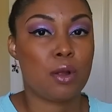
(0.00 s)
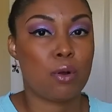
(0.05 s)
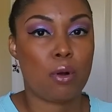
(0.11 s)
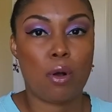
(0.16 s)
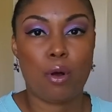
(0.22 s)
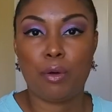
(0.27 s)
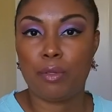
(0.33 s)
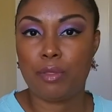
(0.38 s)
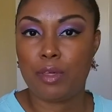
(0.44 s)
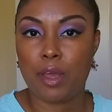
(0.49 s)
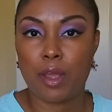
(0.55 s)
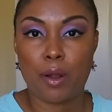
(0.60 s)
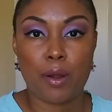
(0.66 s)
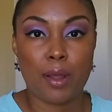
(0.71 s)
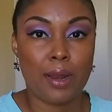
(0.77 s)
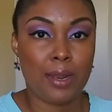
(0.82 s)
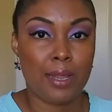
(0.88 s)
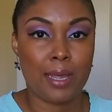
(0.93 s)
they're all
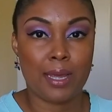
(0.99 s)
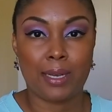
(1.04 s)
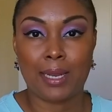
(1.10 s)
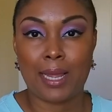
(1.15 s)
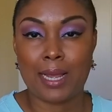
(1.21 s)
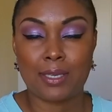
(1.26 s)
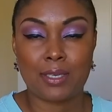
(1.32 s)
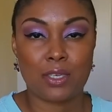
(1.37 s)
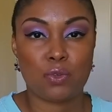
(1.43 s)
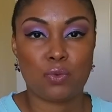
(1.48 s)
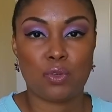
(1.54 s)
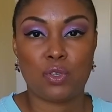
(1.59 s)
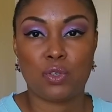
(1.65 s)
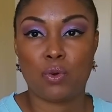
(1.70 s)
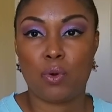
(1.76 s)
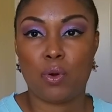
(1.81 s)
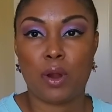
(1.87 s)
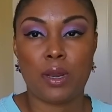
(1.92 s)
there in the Atlantis
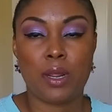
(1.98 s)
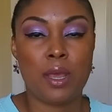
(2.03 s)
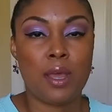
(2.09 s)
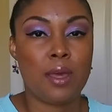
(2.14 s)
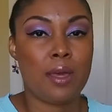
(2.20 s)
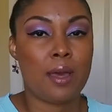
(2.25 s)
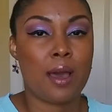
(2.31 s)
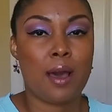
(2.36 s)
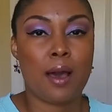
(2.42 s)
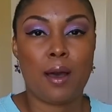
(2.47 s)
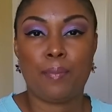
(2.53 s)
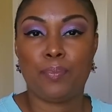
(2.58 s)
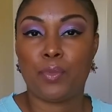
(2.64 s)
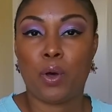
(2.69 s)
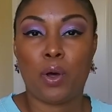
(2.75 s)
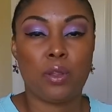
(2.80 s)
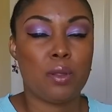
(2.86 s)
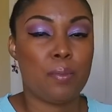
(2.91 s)
Resort
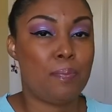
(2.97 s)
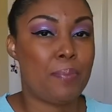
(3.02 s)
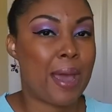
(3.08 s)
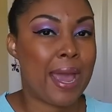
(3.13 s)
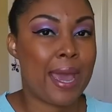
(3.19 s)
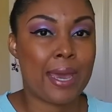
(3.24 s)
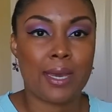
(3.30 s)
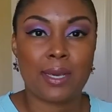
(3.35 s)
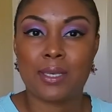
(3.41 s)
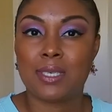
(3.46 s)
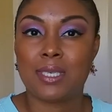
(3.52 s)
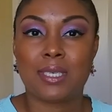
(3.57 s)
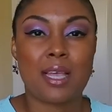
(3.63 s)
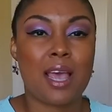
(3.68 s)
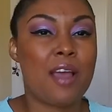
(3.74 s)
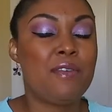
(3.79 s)
um, all the banks,